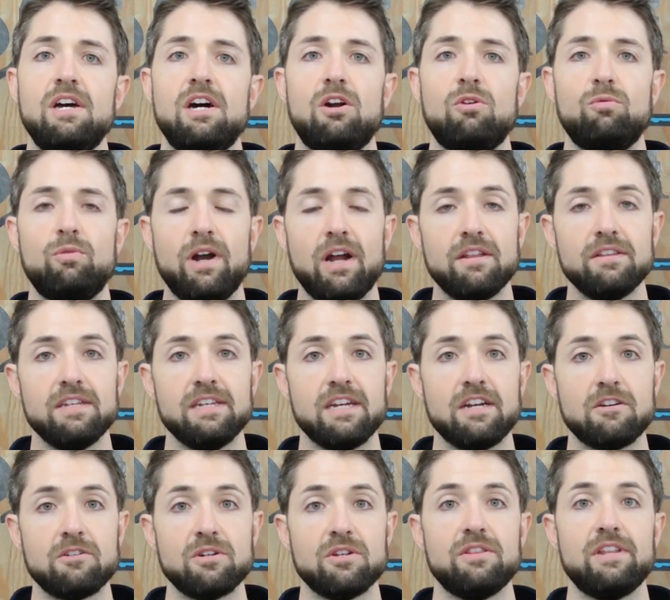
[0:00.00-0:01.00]
around the
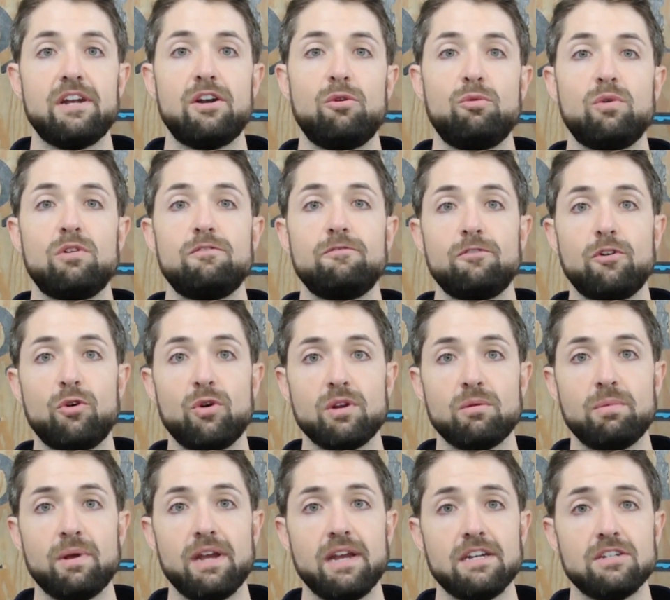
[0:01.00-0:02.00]
area that are referring
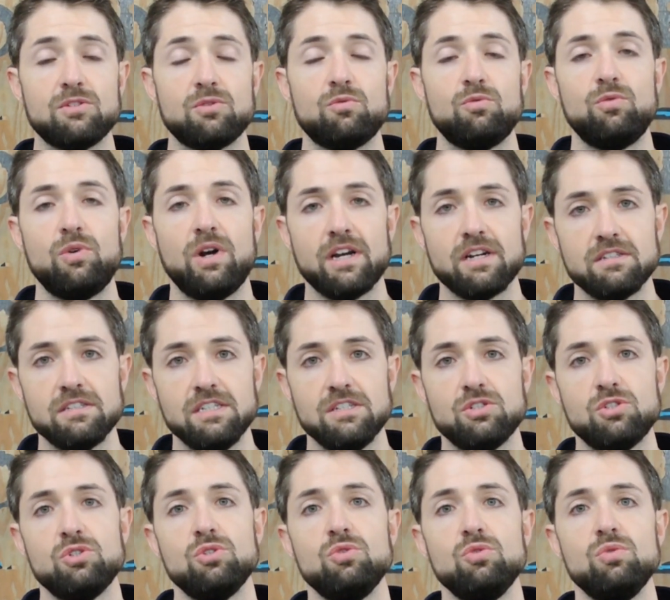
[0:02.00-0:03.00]
pain directly
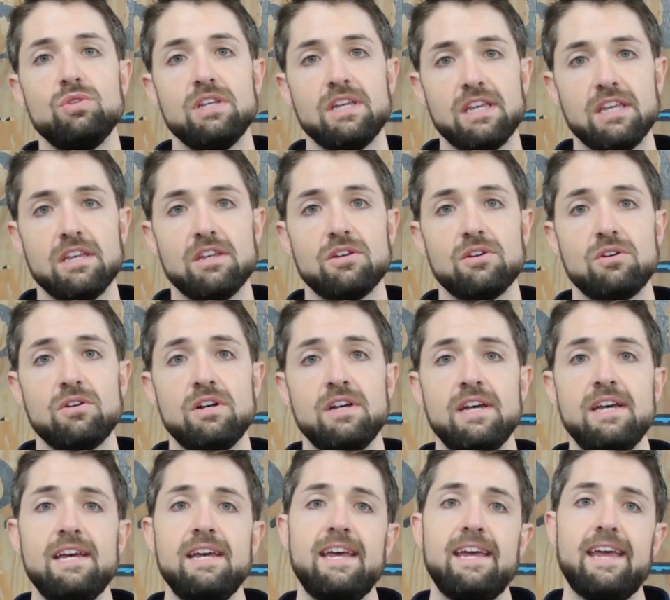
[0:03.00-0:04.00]
to the heel
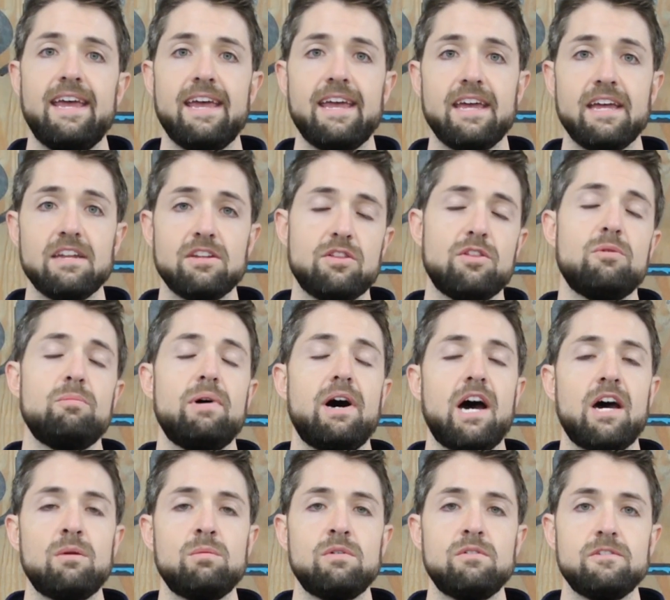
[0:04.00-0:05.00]
and the
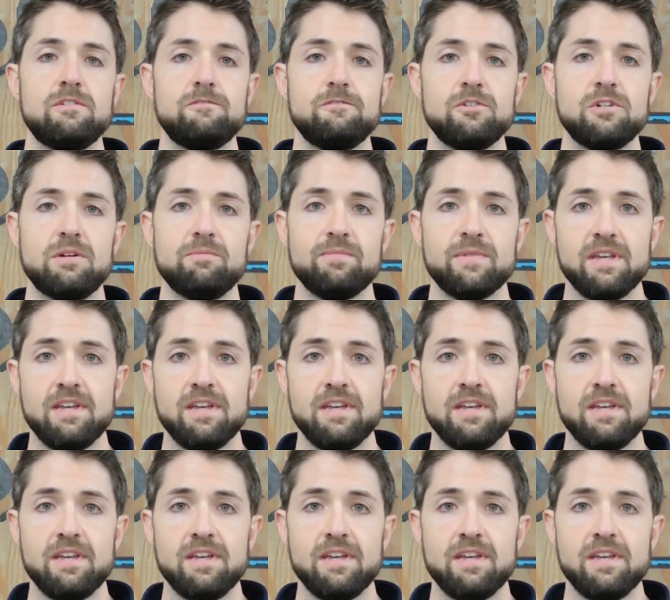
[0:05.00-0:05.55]
bottom of the foot.